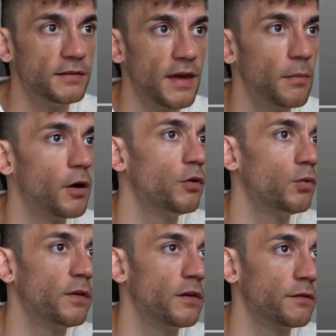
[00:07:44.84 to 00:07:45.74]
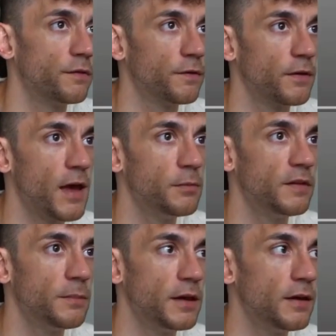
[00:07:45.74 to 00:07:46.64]
demo with
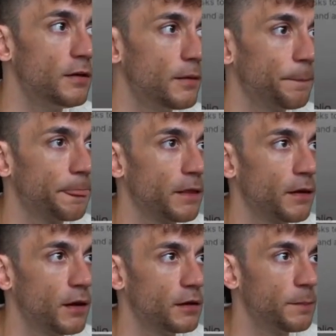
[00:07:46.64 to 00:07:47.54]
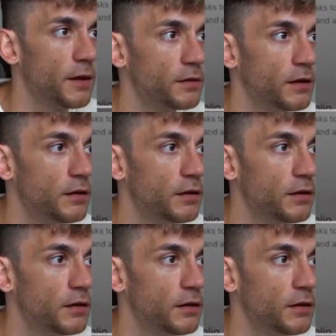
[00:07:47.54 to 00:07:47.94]
MCP, and it's basically